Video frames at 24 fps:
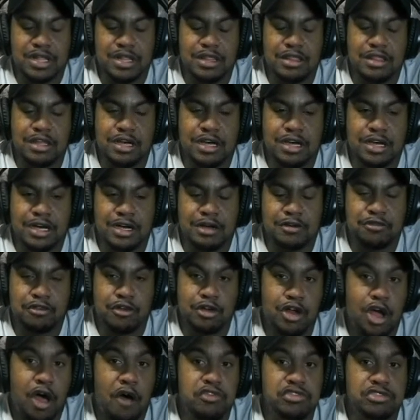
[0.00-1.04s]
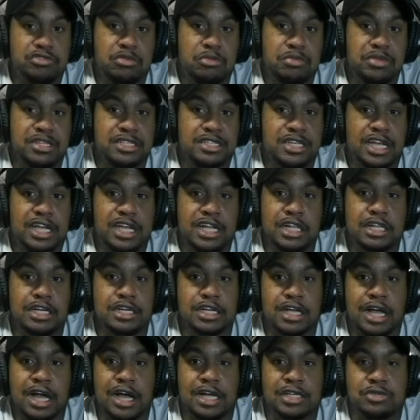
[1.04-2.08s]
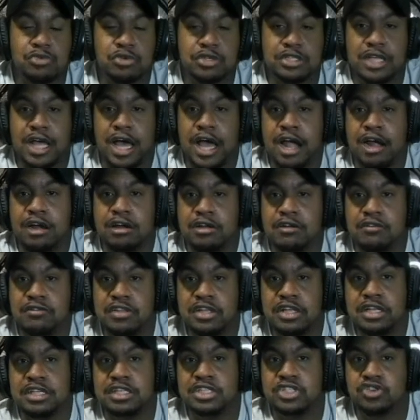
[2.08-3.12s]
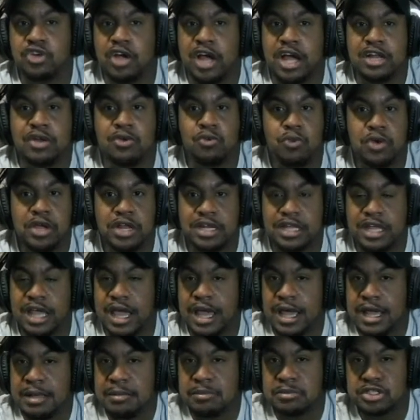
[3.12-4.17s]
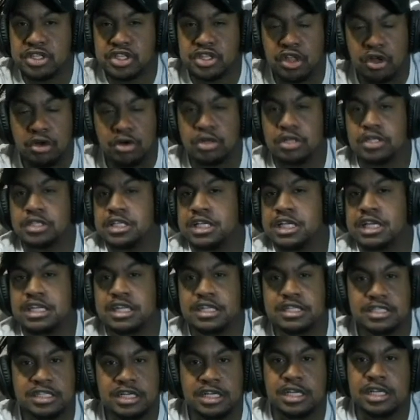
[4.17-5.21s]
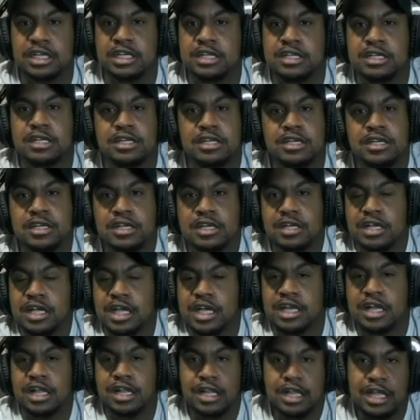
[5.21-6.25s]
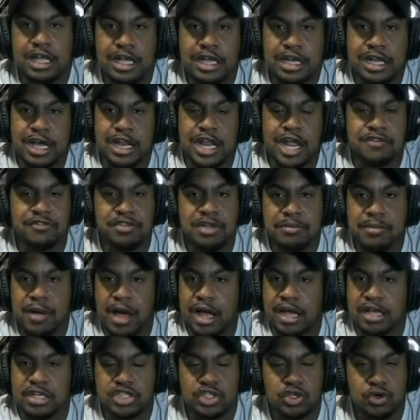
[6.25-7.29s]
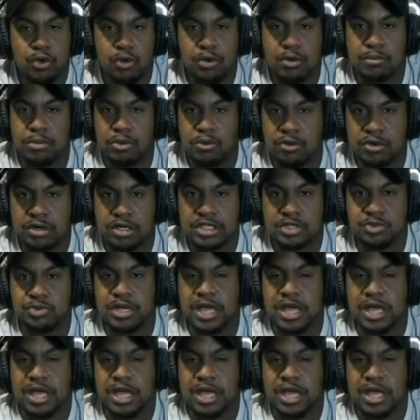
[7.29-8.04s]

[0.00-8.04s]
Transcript: the uh, front office would be saying, "Look, guys, we're tired of these trying to win games, thirteen to ten, in the league that everybody's scoring points.